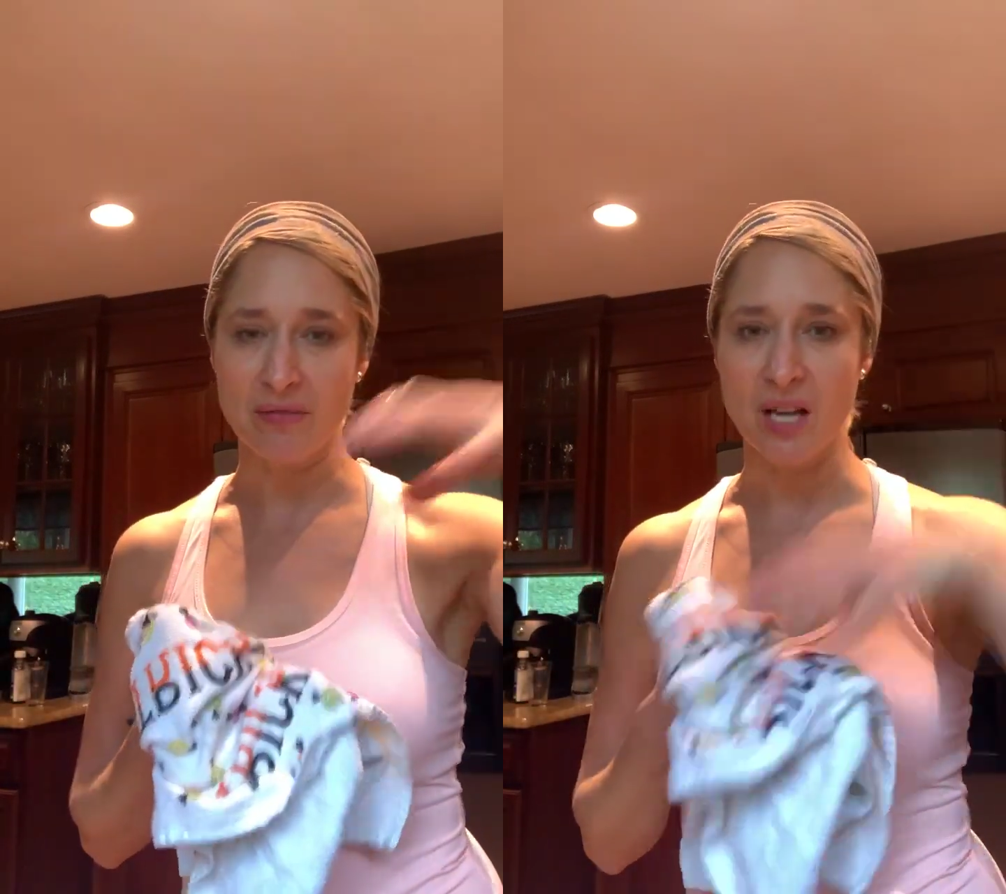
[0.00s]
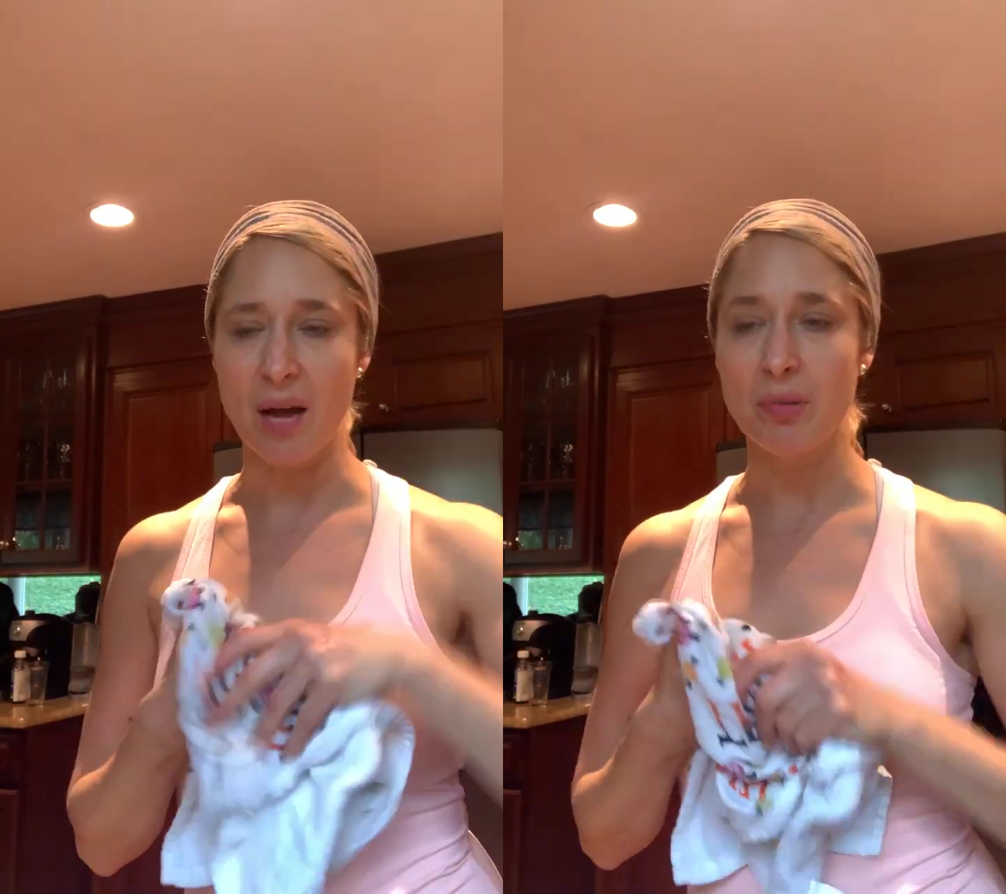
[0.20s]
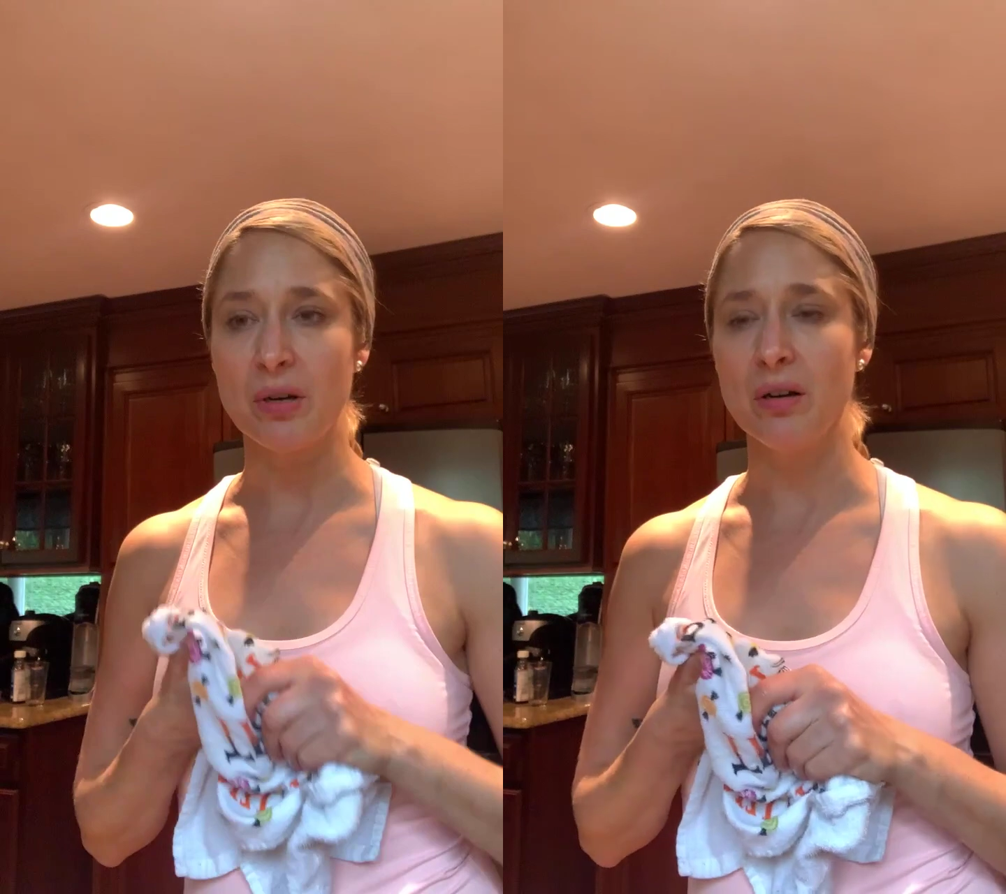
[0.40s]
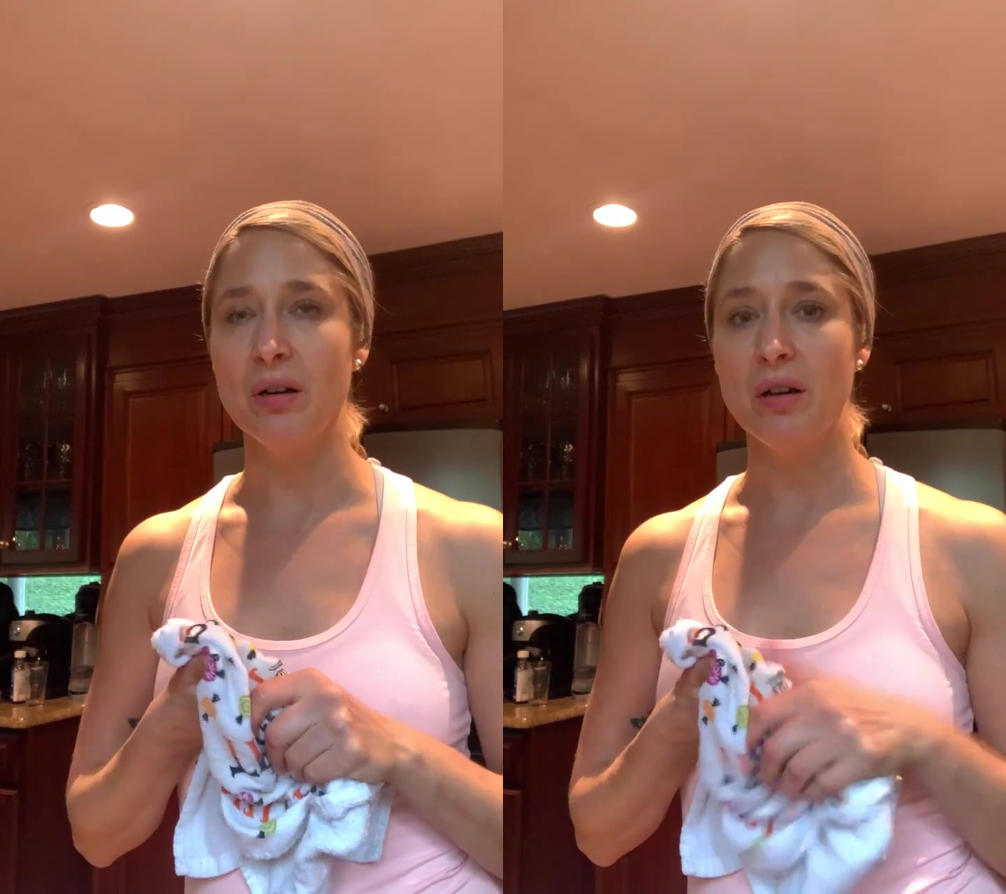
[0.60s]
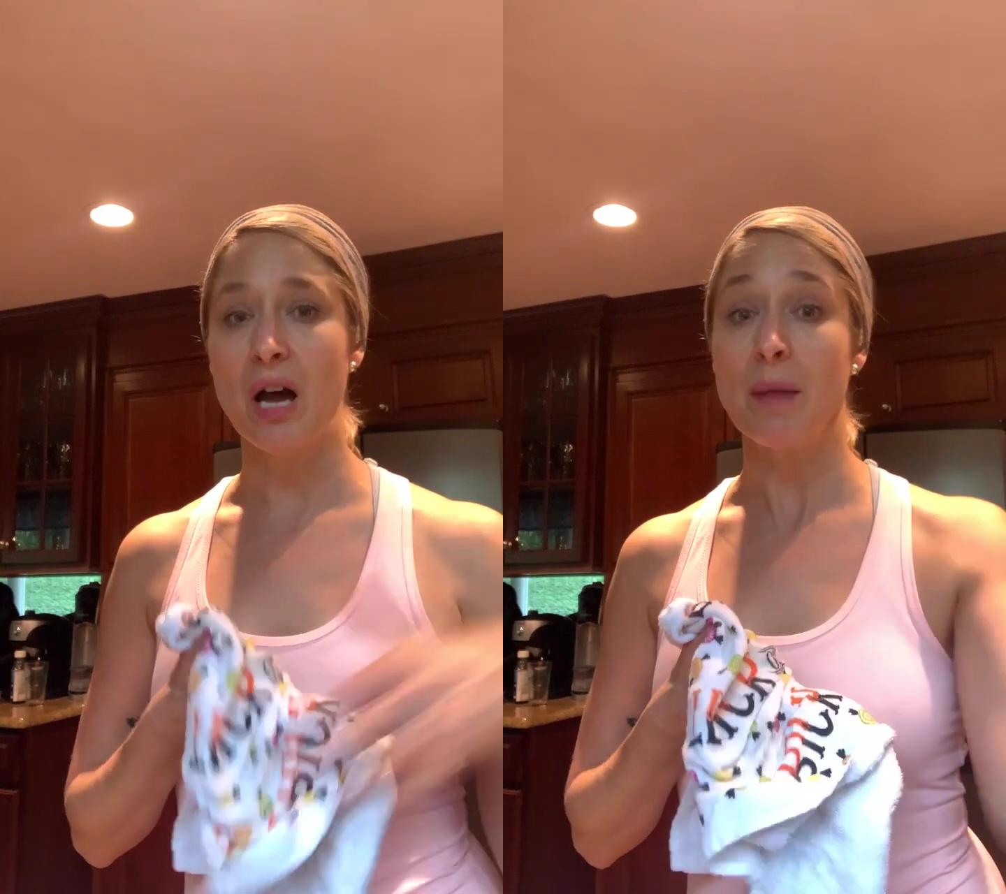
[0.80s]
topper,
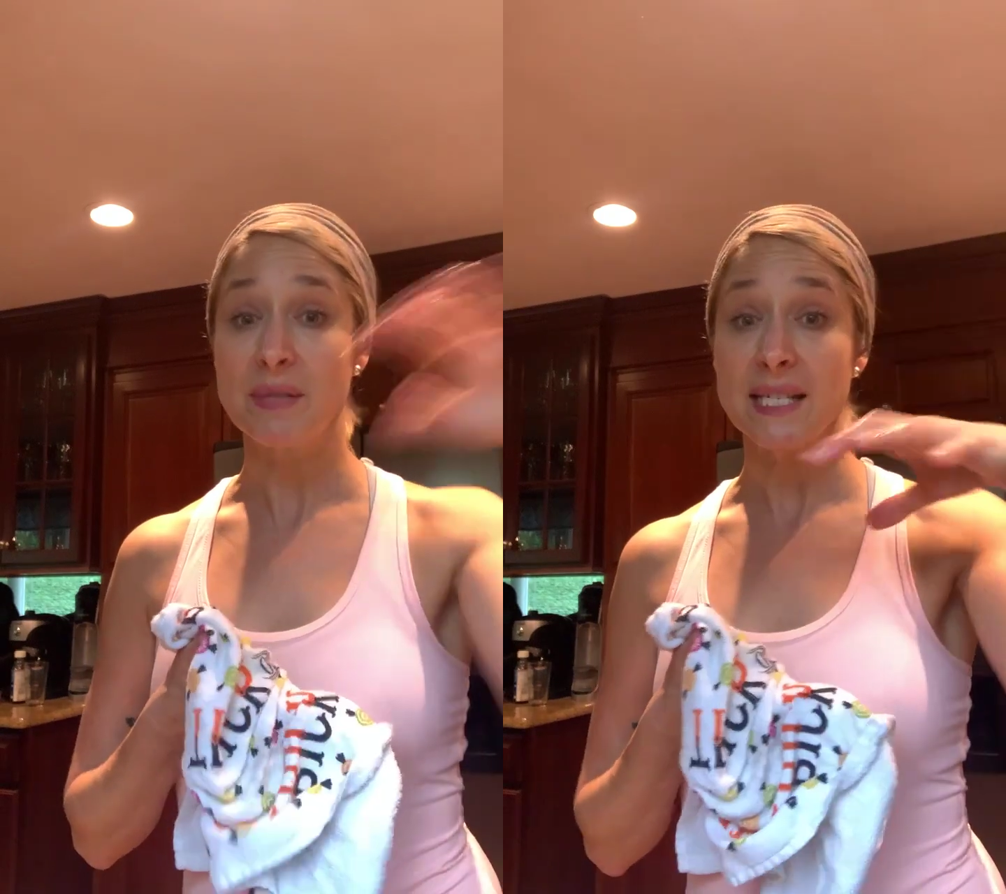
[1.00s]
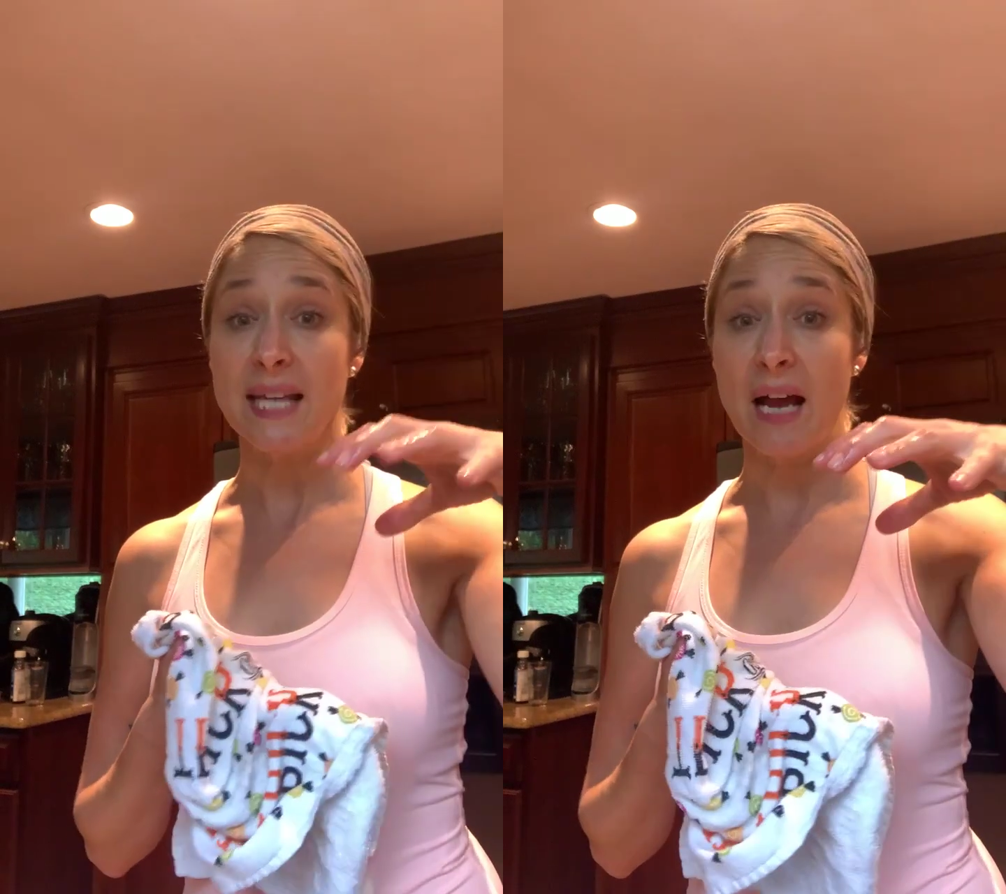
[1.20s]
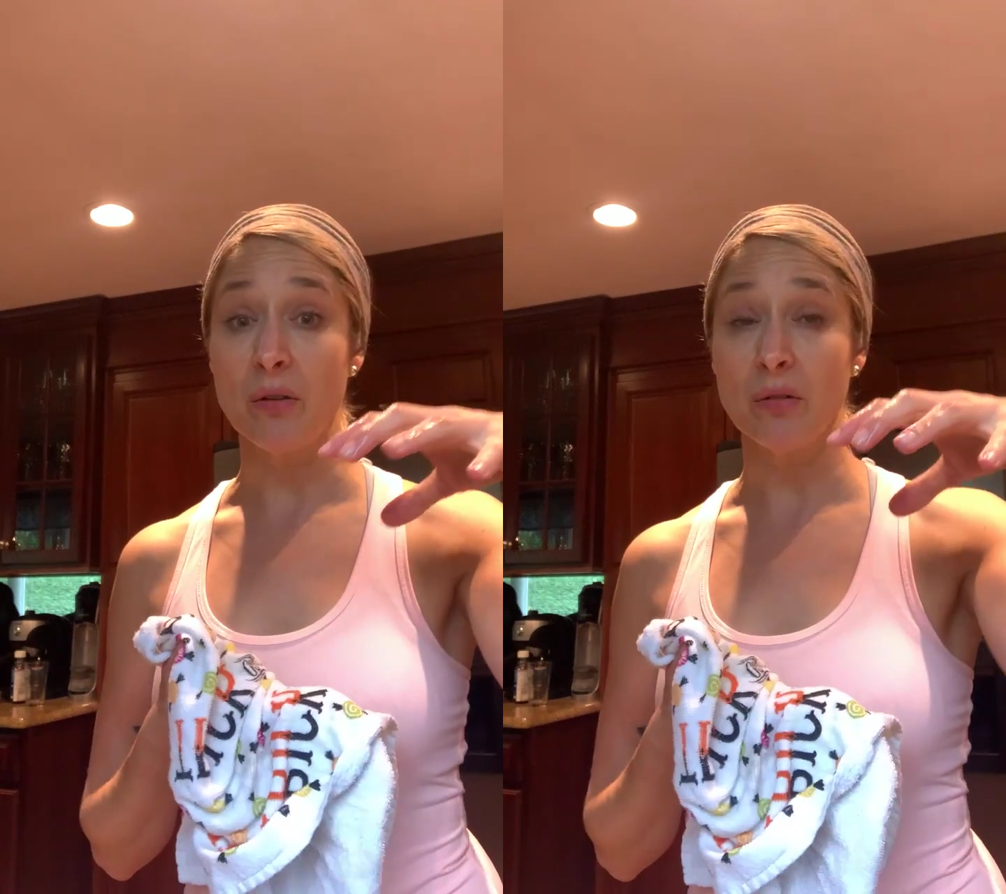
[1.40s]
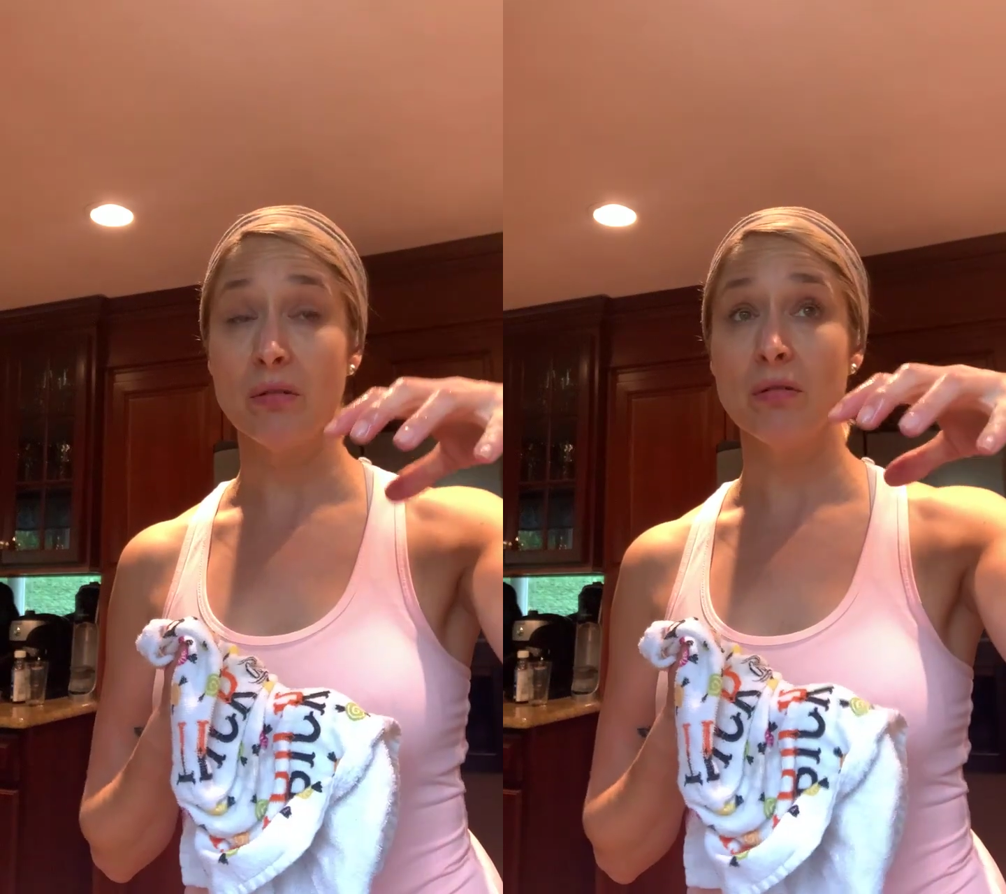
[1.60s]
upside down